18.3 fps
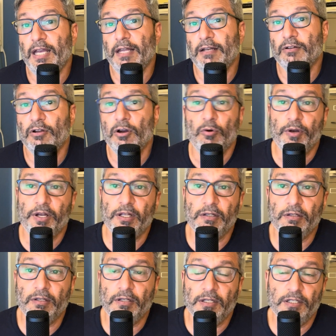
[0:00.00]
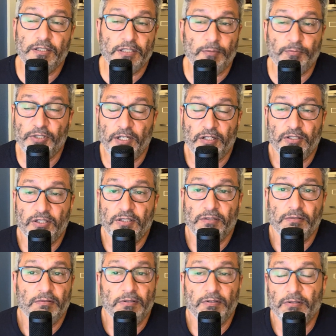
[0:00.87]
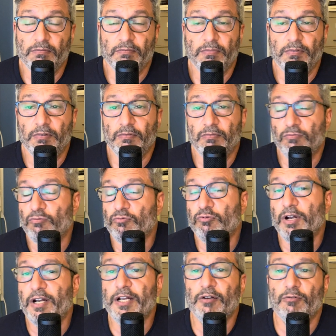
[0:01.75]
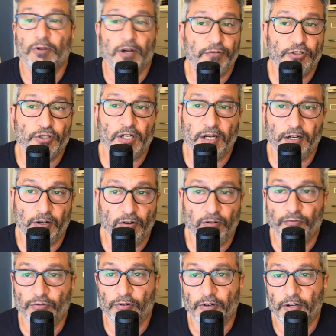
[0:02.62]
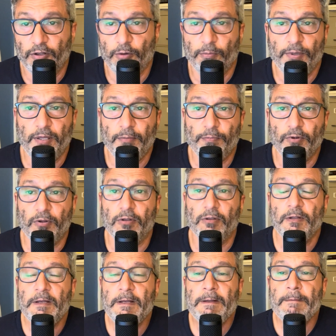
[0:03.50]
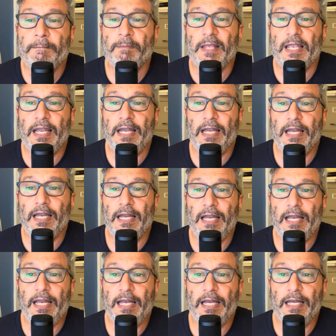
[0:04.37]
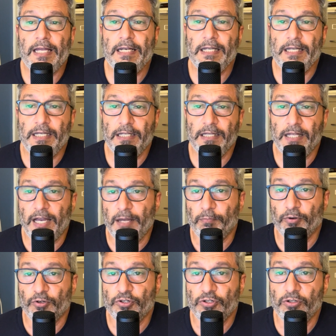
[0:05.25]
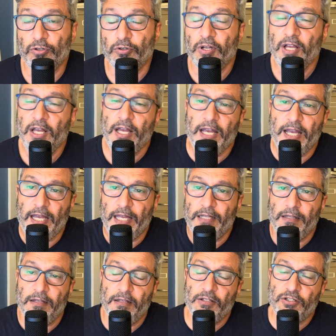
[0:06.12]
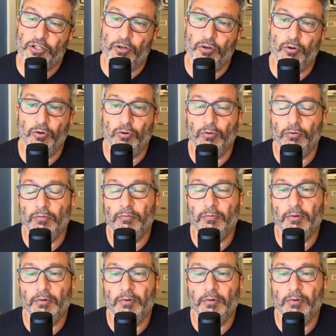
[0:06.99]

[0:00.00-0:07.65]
going in some sense, running roughshod over other people, and in that pursuit, and so.